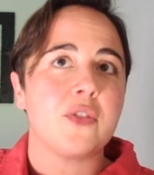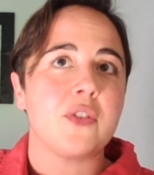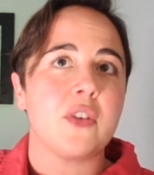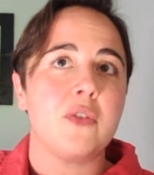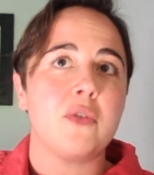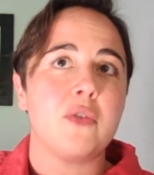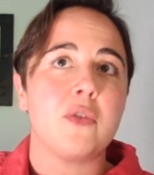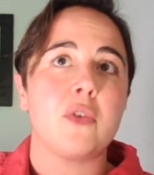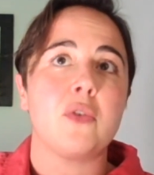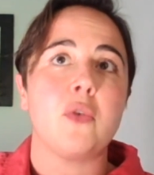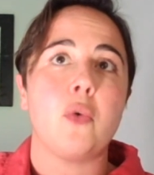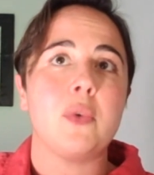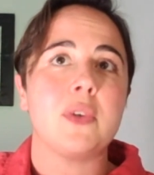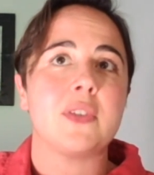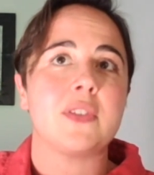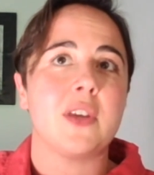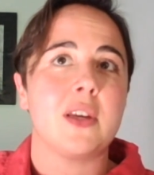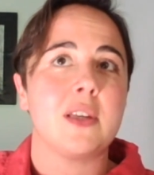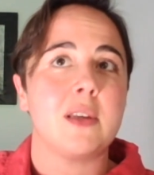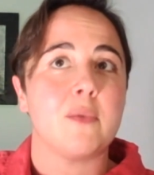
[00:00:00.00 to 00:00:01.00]
so you can
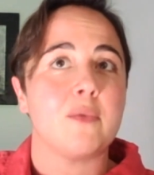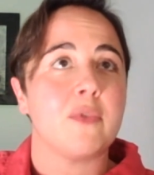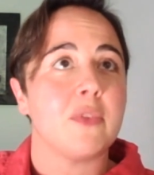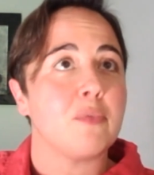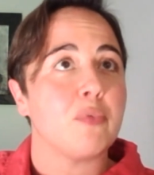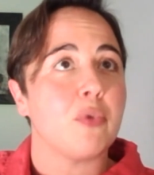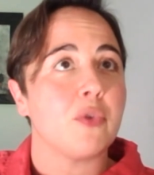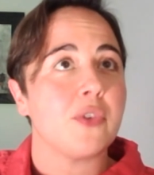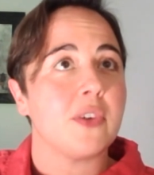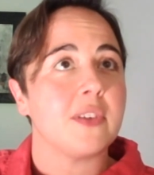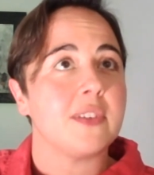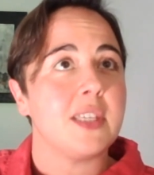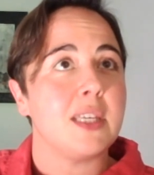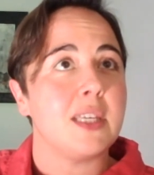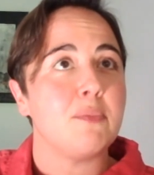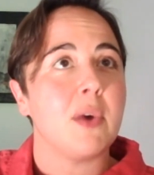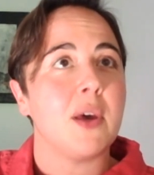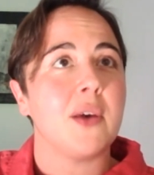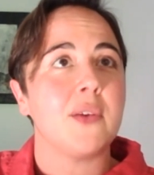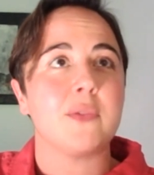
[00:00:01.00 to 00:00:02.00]
always sign up for the project
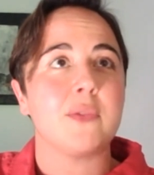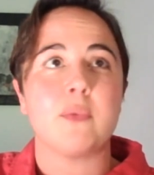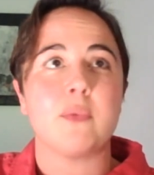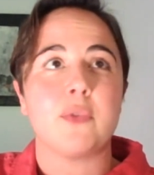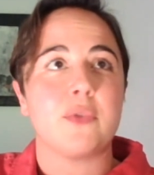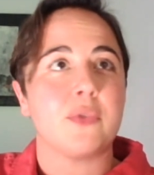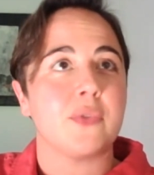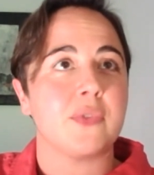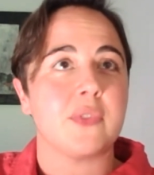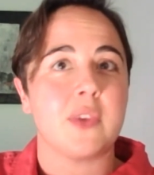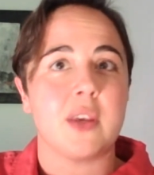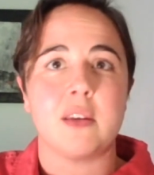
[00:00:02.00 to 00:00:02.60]
emails, which will